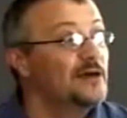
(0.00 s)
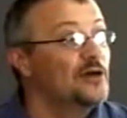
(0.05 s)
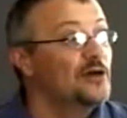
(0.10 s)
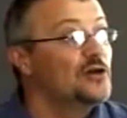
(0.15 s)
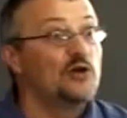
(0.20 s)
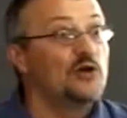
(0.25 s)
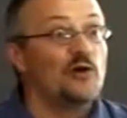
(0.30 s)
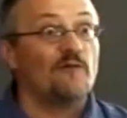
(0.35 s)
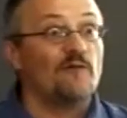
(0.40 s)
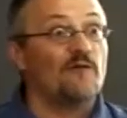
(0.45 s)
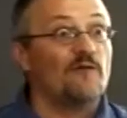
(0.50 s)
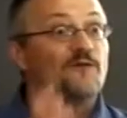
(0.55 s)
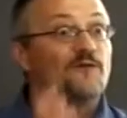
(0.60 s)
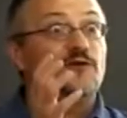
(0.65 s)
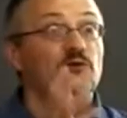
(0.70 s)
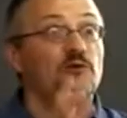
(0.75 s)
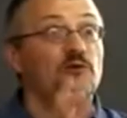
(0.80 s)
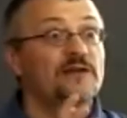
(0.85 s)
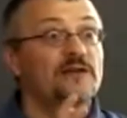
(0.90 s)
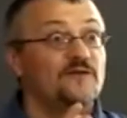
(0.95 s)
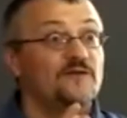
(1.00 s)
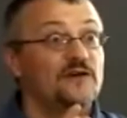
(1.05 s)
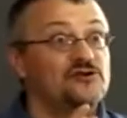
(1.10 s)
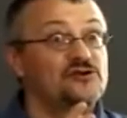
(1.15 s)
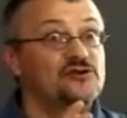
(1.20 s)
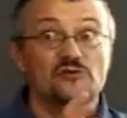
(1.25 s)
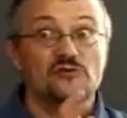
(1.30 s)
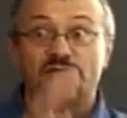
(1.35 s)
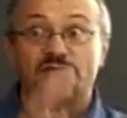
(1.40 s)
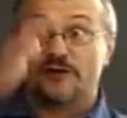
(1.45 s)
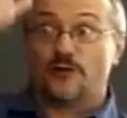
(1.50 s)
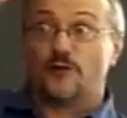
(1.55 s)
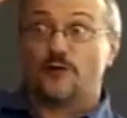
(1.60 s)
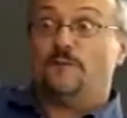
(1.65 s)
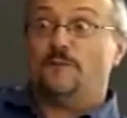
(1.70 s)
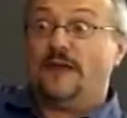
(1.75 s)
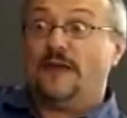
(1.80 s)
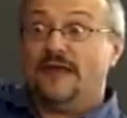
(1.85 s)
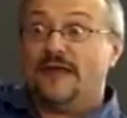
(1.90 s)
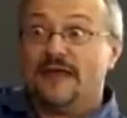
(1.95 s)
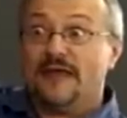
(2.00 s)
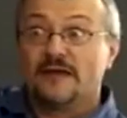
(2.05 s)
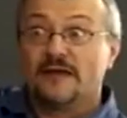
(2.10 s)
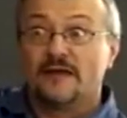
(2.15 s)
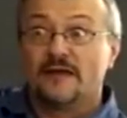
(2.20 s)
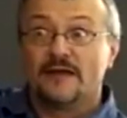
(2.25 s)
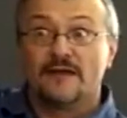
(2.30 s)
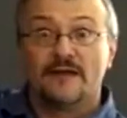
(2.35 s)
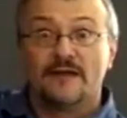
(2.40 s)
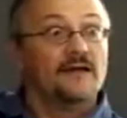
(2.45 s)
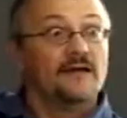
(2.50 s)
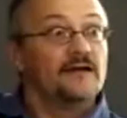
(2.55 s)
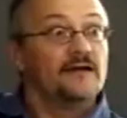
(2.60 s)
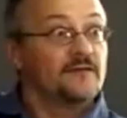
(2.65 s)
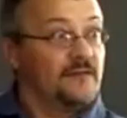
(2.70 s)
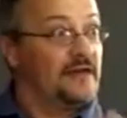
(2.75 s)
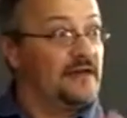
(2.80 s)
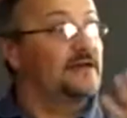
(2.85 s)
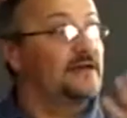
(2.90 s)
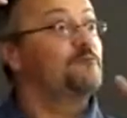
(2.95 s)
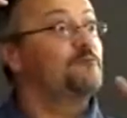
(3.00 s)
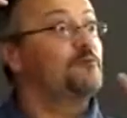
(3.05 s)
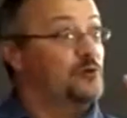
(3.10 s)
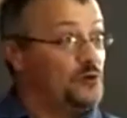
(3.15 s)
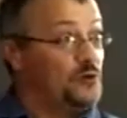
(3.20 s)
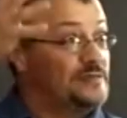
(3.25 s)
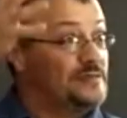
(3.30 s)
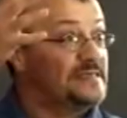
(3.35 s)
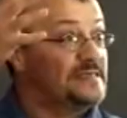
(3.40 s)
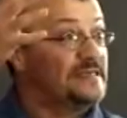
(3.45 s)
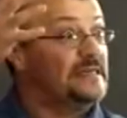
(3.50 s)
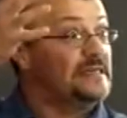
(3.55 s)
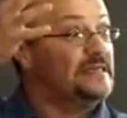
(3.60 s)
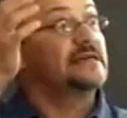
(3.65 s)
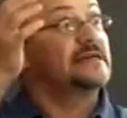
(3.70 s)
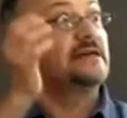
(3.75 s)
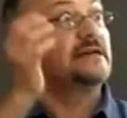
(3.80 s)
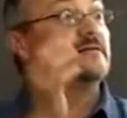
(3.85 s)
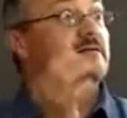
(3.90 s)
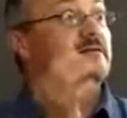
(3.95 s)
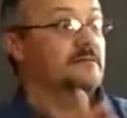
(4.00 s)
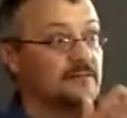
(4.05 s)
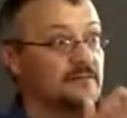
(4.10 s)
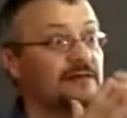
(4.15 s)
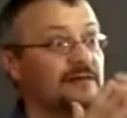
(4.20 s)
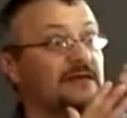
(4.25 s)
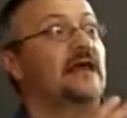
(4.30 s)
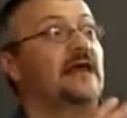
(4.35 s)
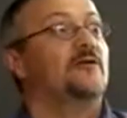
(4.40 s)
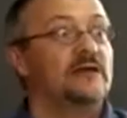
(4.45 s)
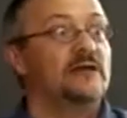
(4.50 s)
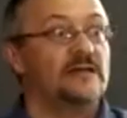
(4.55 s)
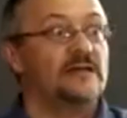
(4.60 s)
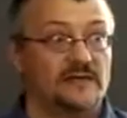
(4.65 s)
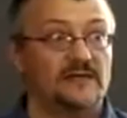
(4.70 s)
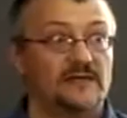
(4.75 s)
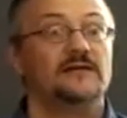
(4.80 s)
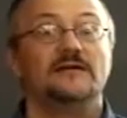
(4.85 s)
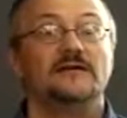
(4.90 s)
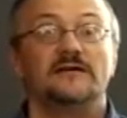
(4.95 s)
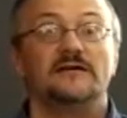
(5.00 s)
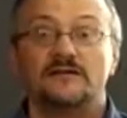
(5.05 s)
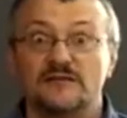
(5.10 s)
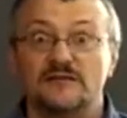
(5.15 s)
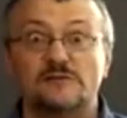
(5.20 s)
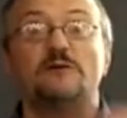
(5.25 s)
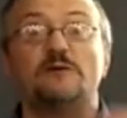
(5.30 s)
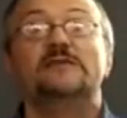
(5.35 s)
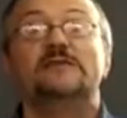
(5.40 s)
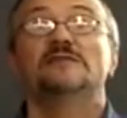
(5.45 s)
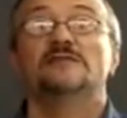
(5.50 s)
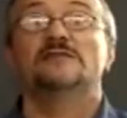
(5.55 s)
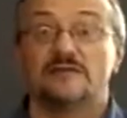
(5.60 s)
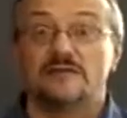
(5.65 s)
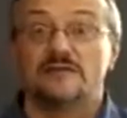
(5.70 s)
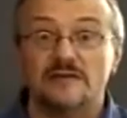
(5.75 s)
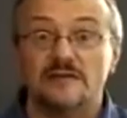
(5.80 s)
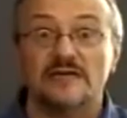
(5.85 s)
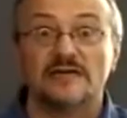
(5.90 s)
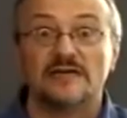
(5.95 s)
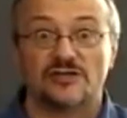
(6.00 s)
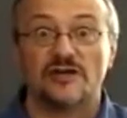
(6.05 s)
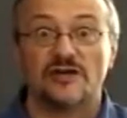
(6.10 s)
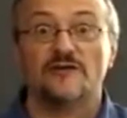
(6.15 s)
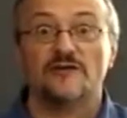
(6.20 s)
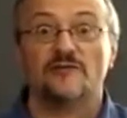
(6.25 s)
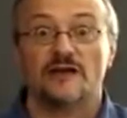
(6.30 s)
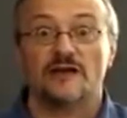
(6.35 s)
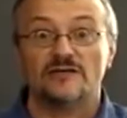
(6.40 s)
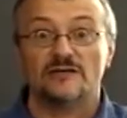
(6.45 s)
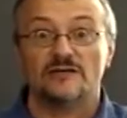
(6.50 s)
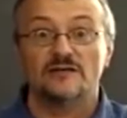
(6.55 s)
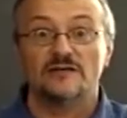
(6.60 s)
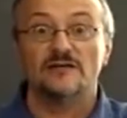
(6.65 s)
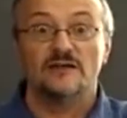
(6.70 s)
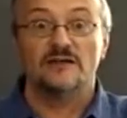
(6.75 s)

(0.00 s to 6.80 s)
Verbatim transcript: You have a few individuals that are big, that can produce seeds and carry the, the species to the next generation.